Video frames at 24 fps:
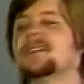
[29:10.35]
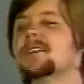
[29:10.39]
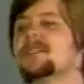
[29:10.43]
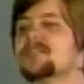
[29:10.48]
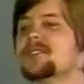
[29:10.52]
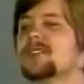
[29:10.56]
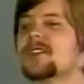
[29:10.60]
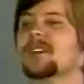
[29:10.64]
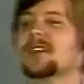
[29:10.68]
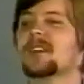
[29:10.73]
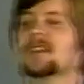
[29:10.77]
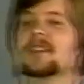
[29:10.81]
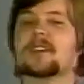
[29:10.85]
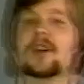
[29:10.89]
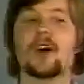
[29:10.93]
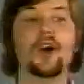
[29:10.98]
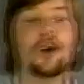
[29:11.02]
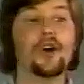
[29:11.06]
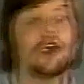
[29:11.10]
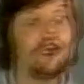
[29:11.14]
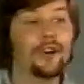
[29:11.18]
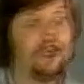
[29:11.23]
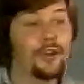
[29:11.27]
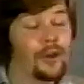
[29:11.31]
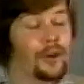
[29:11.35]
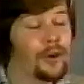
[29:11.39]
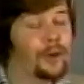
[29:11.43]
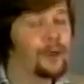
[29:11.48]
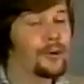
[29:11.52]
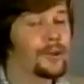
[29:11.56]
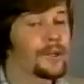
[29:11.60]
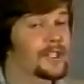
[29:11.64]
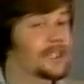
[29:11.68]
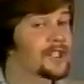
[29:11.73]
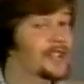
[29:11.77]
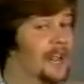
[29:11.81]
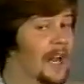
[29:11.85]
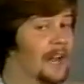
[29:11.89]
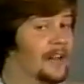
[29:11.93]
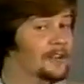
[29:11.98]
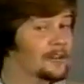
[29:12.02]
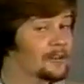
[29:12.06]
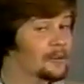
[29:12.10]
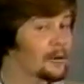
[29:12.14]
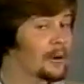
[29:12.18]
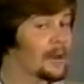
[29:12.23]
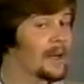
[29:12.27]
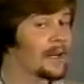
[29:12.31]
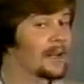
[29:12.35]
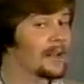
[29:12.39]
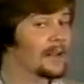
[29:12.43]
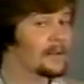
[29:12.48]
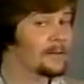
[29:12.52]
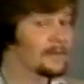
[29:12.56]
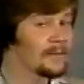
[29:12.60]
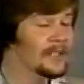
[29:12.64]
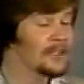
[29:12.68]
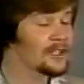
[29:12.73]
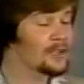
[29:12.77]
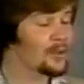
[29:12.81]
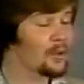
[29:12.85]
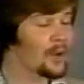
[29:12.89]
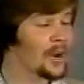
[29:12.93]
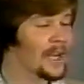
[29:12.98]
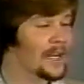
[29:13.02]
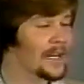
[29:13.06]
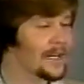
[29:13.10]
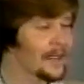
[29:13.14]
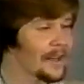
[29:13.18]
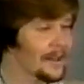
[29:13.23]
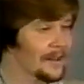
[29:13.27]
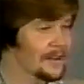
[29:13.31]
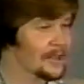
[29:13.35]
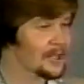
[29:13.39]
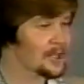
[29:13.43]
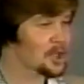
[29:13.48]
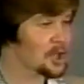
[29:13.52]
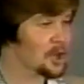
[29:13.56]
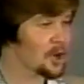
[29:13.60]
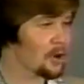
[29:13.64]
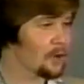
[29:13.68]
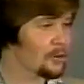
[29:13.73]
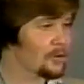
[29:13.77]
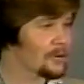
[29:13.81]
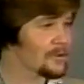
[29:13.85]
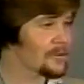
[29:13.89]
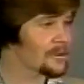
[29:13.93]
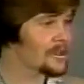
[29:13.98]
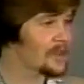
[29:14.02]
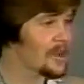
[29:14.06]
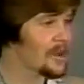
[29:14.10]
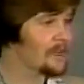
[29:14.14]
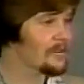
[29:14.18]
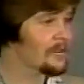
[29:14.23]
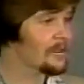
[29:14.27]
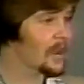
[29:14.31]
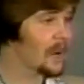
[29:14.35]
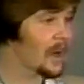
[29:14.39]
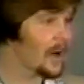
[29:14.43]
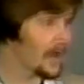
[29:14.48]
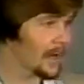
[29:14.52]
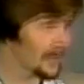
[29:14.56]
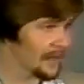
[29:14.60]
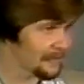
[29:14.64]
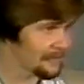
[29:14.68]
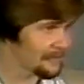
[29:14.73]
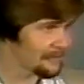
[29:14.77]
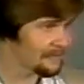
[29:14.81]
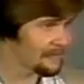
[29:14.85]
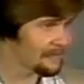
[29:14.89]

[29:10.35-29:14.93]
He just said this, you shall dwell between the shoulders of God.